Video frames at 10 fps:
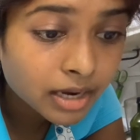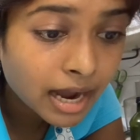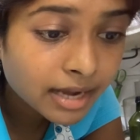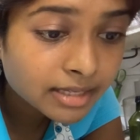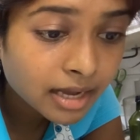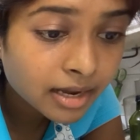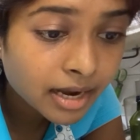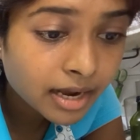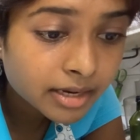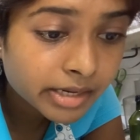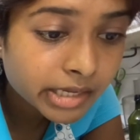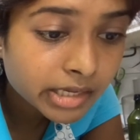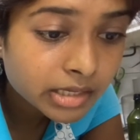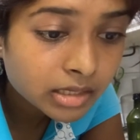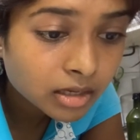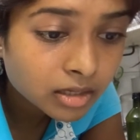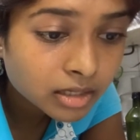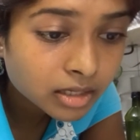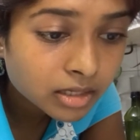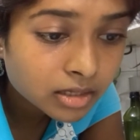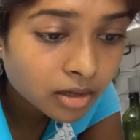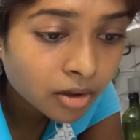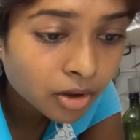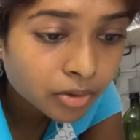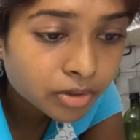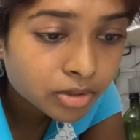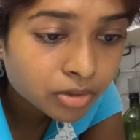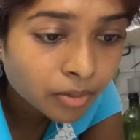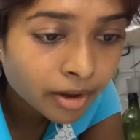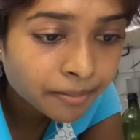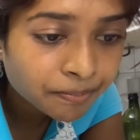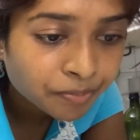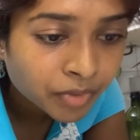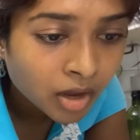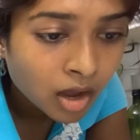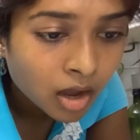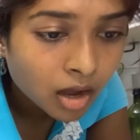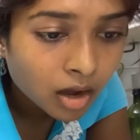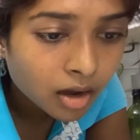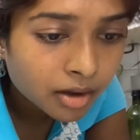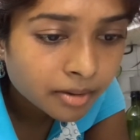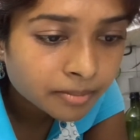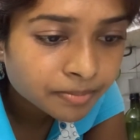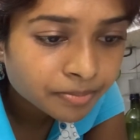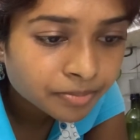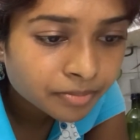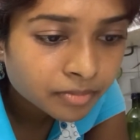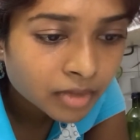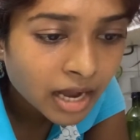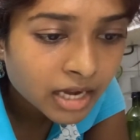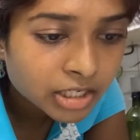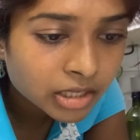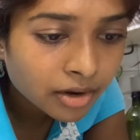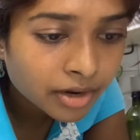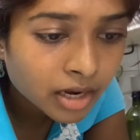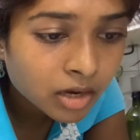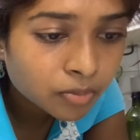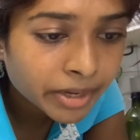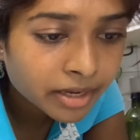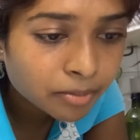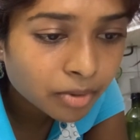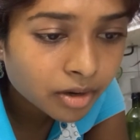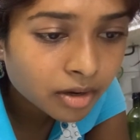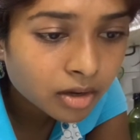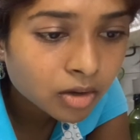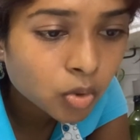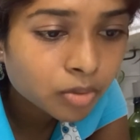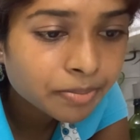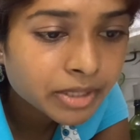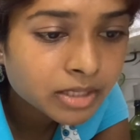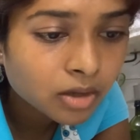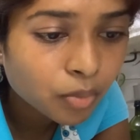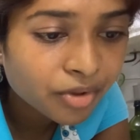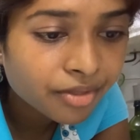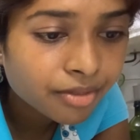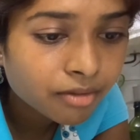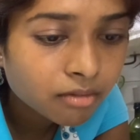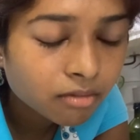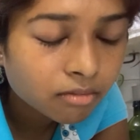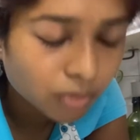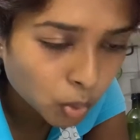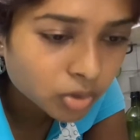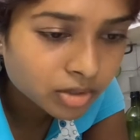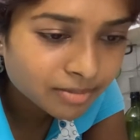hi Don hi Nikita Nikita how are you doing um hi Sherry I'm making bread uh, oat pizza with oats